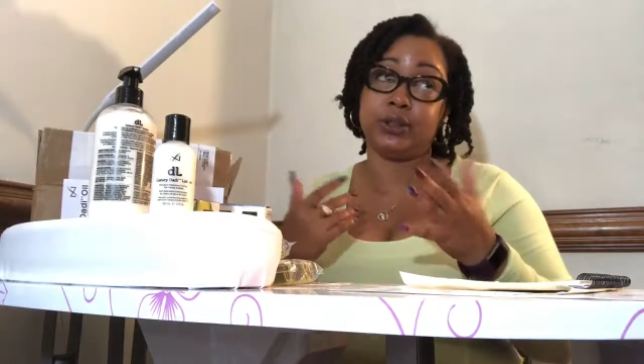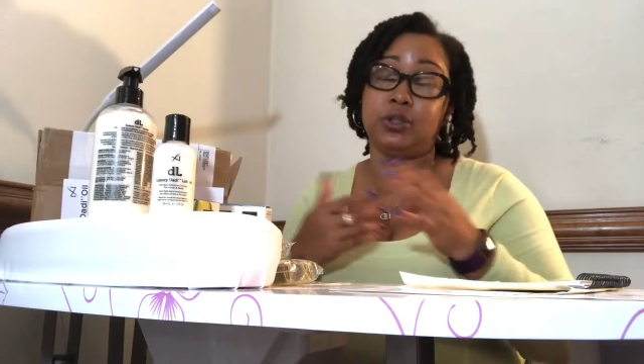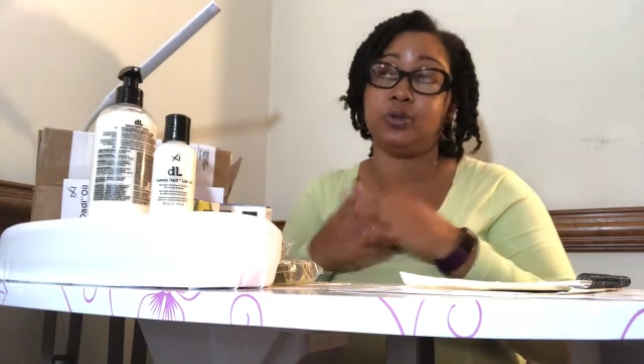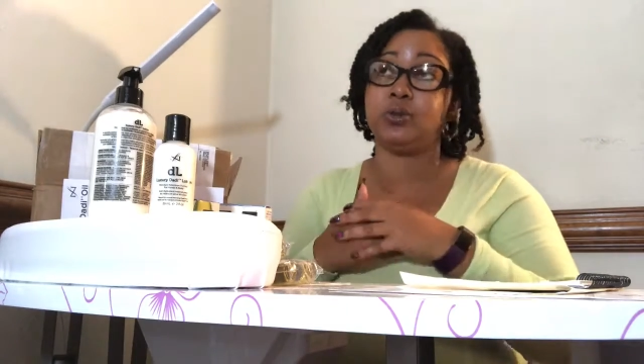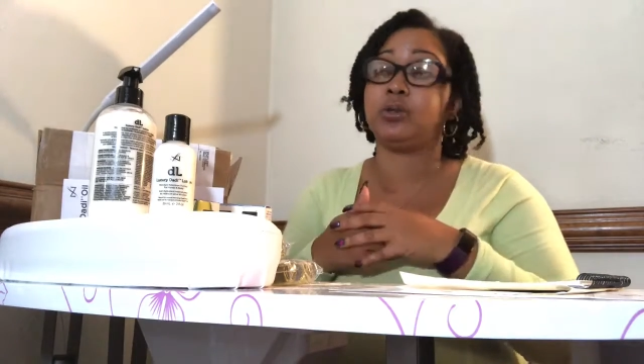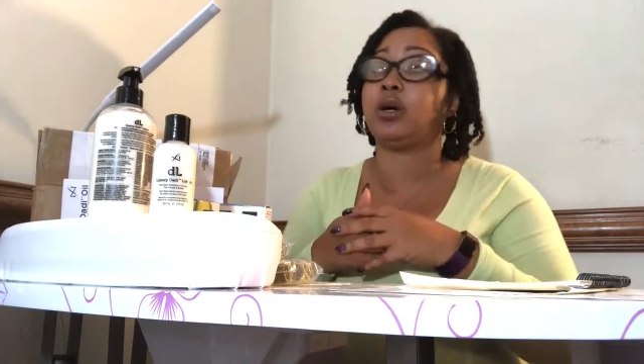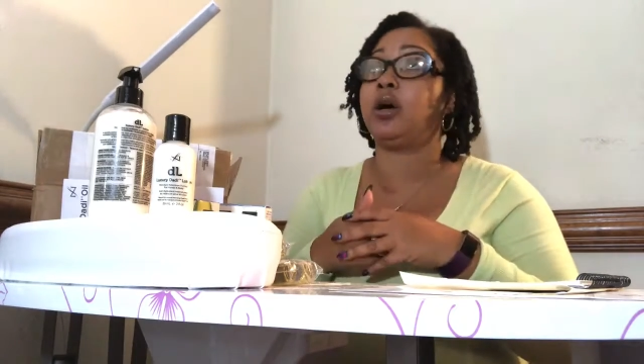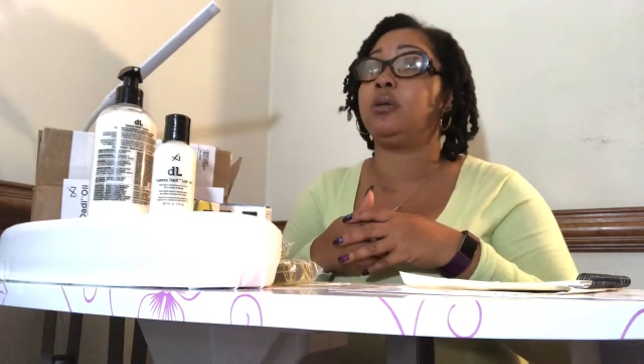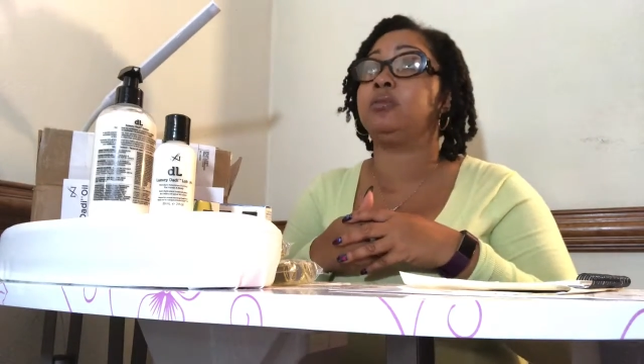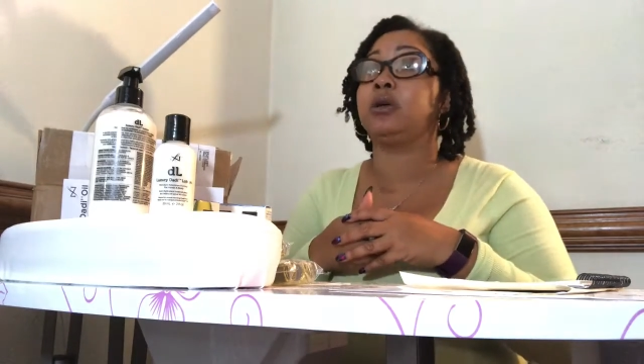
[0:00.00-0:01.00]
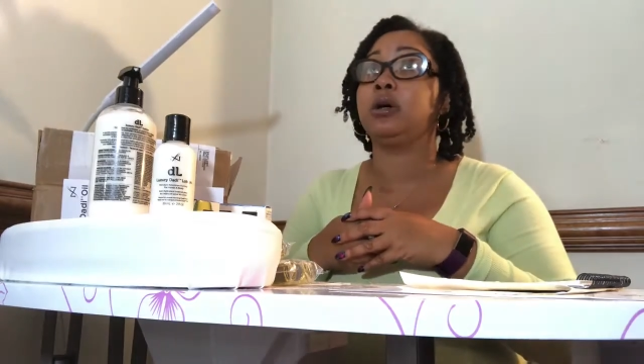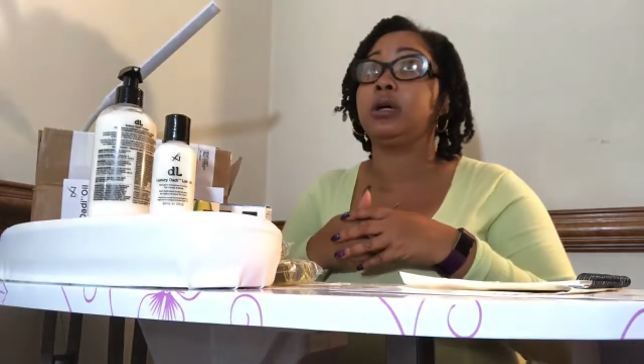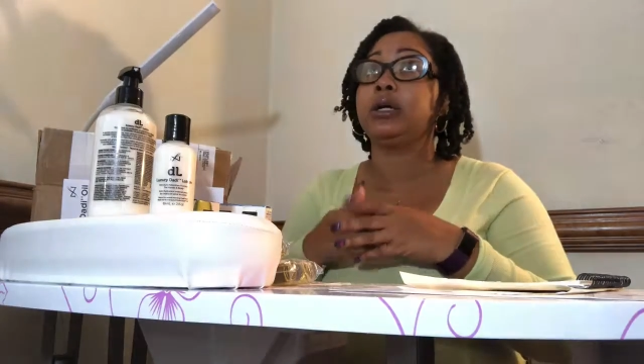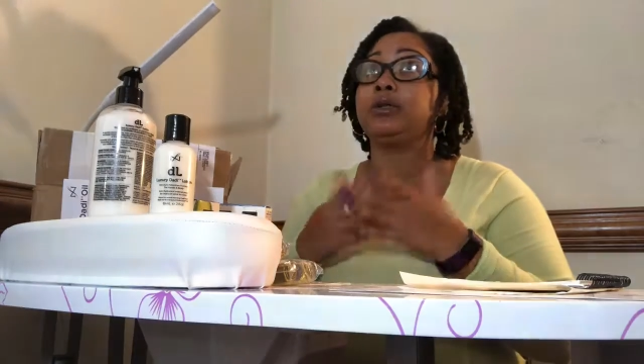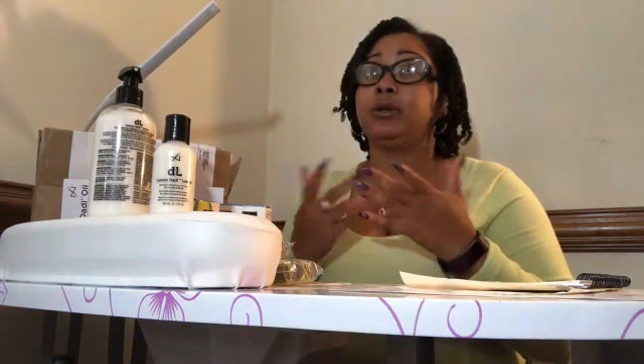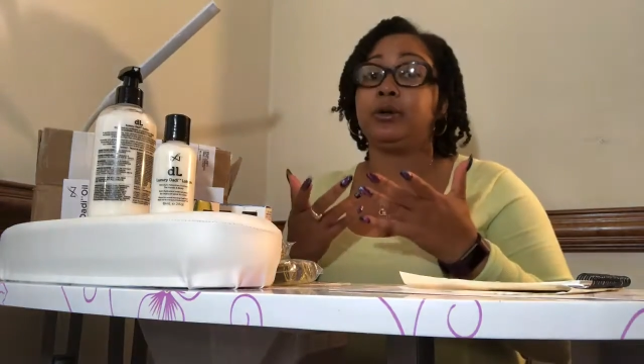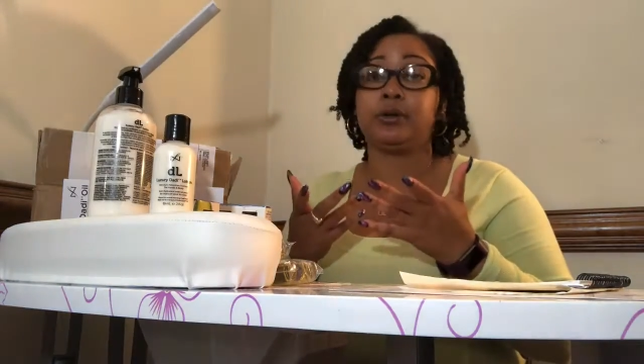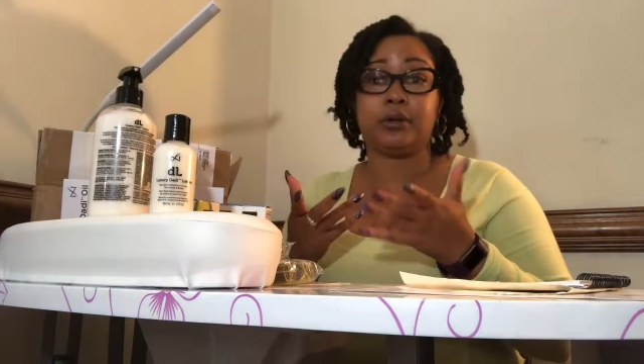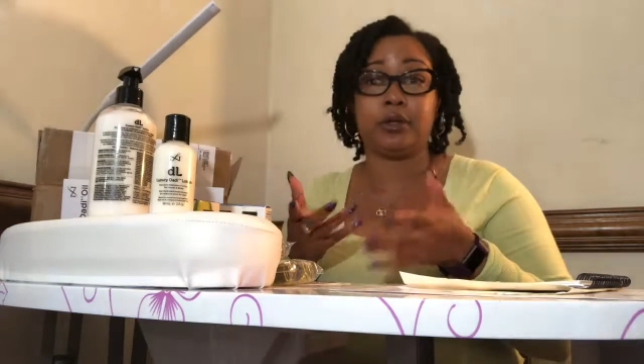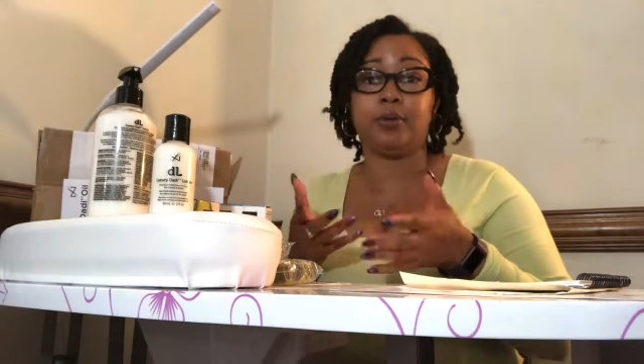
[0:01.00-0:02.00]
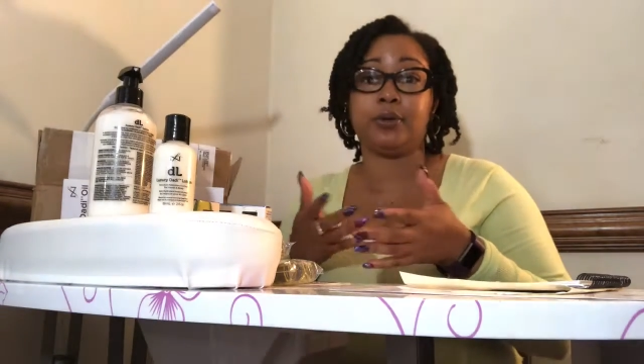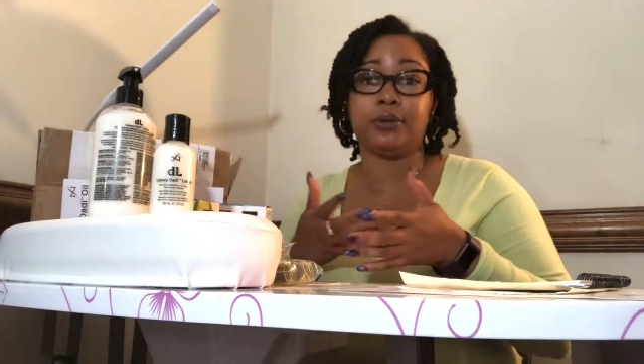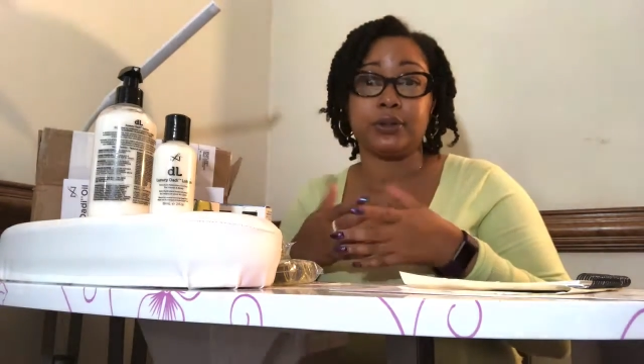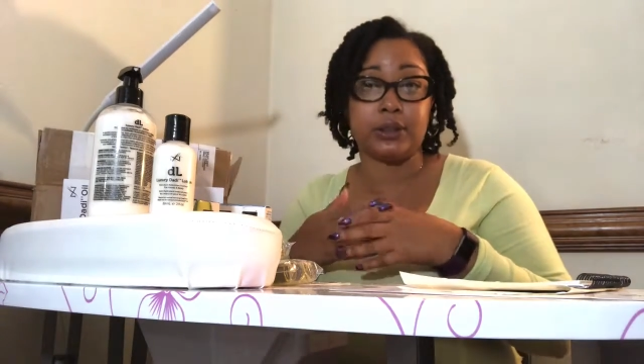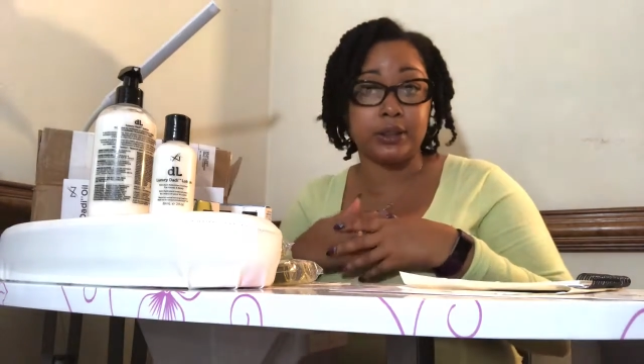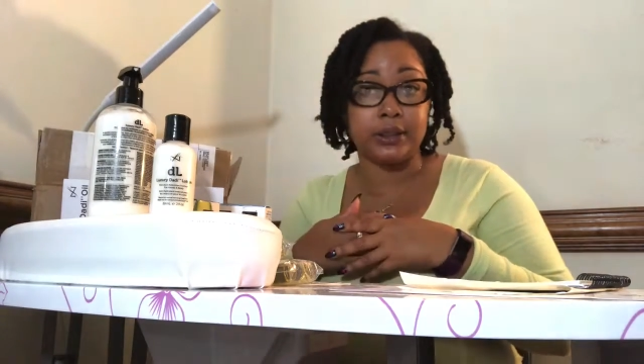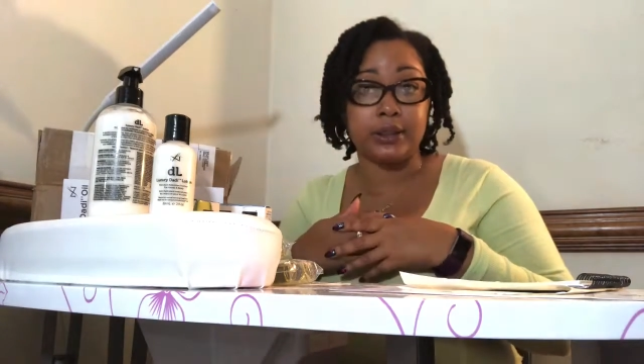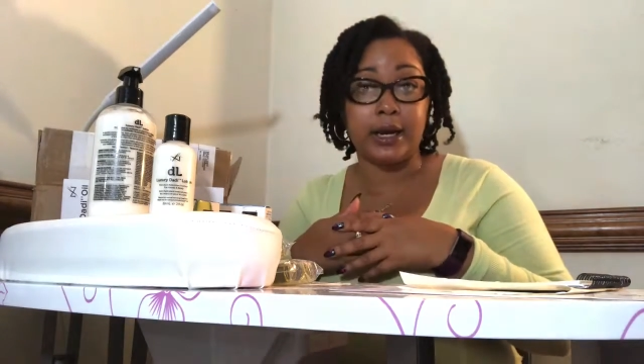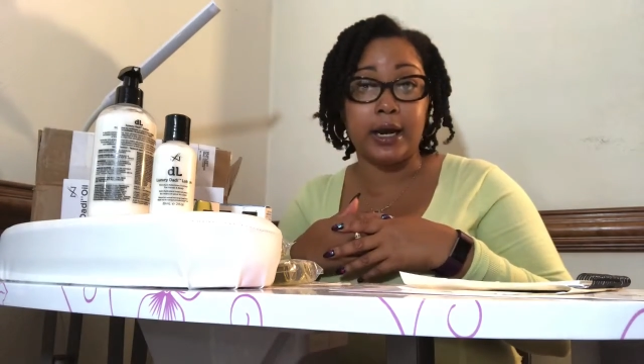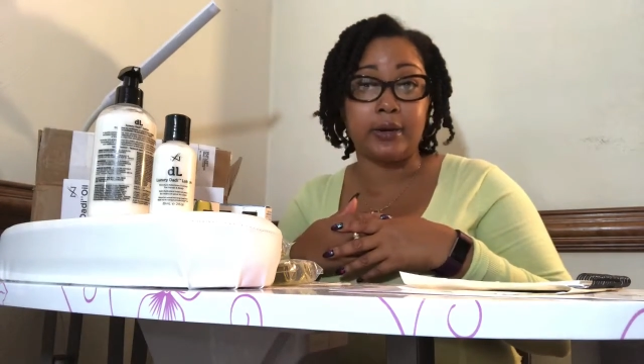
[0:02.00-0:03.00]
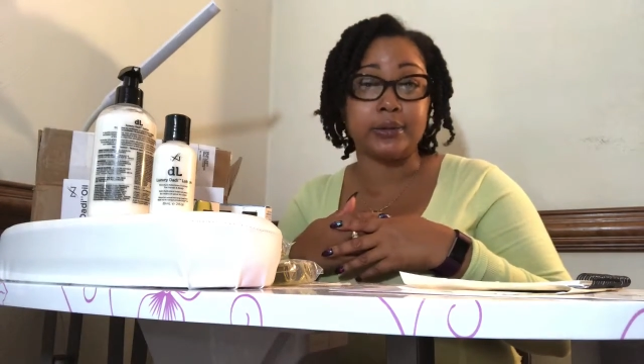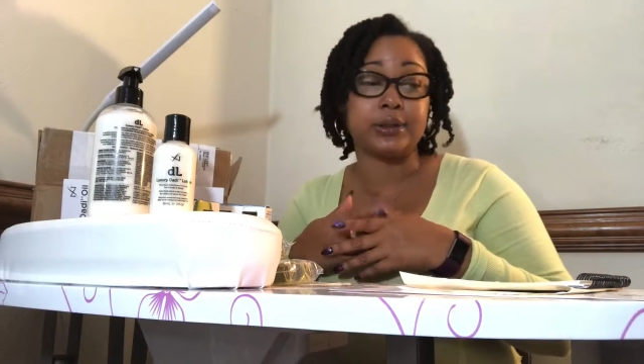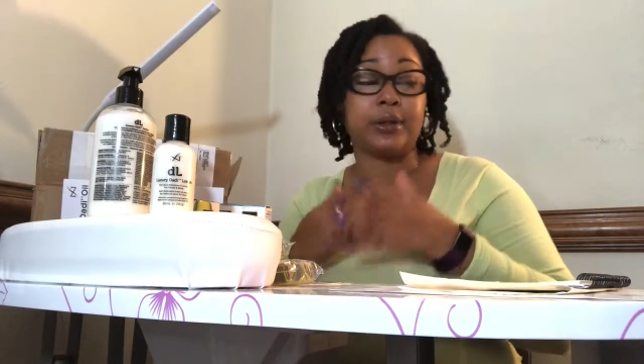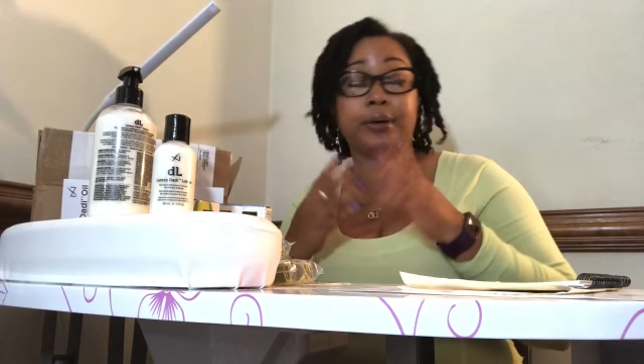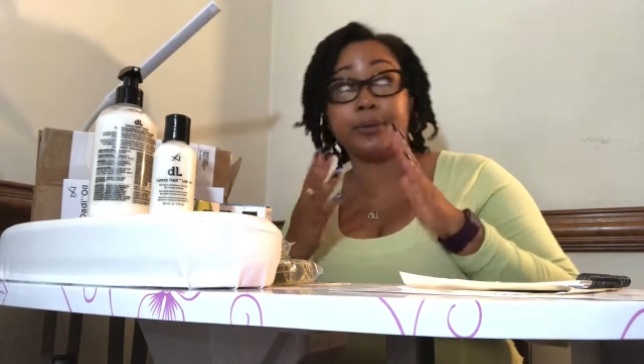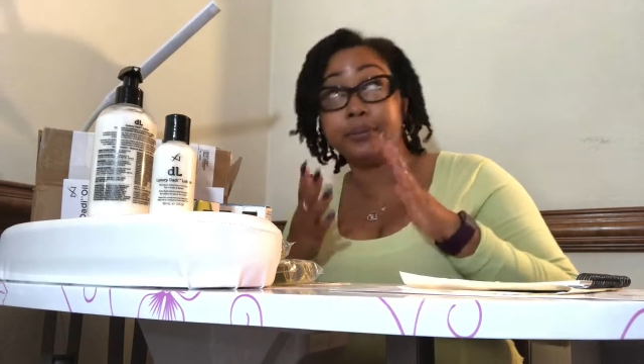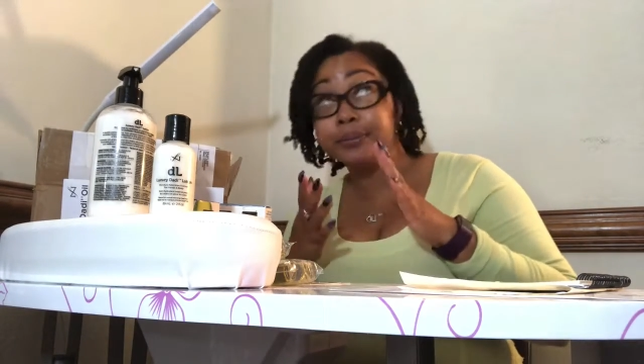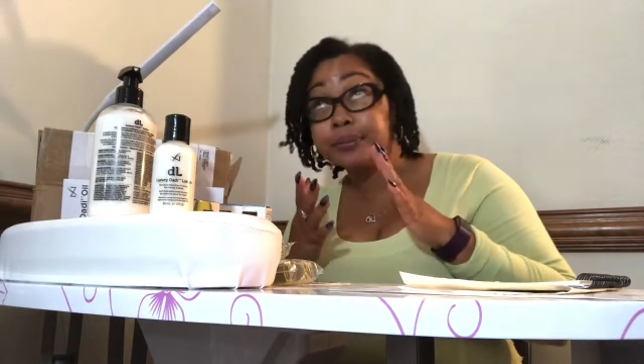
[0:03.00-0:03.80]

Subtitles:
and used, chemicals to clean the house. So